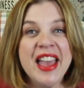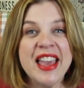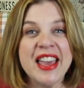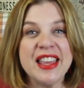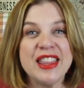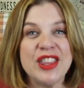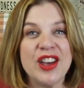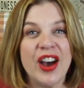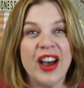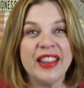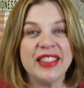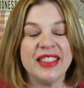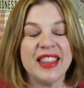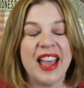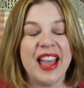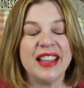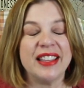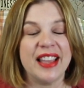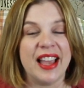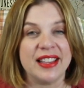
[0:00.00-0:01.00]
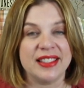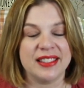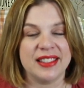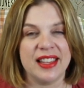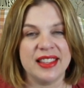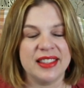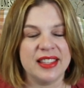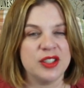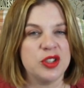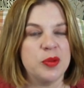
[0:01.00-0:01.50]
he thought that, yes,
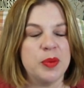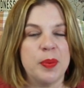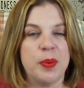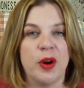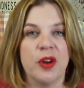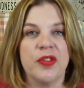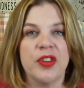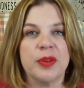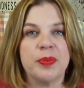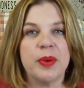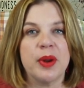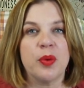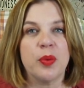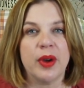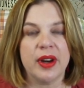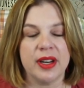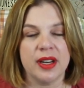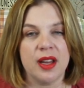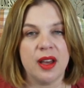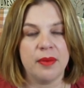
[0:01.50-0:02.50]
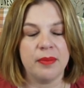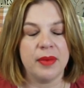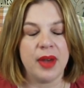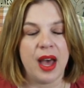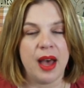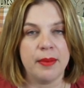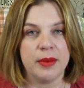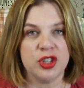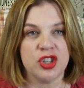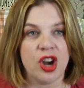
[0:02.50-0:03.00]
that this would be perfect, but he wanted um,
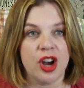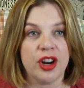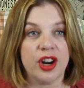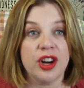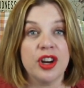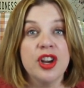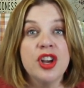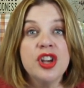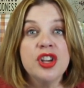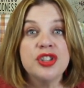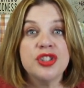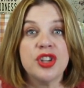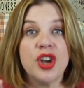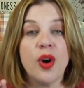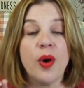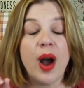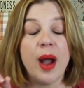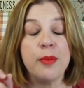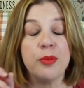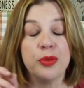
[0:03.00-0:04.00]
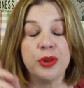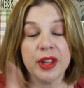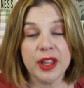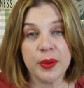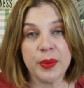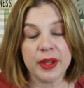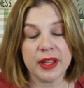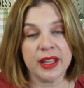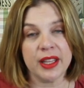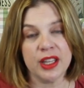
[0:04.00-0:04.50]
um, a jogger. So I'm
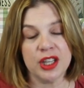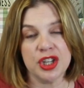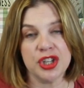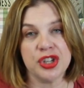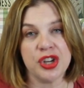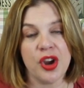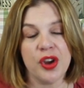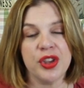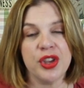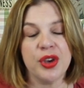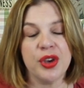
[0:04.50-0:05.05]
really quickly gonna show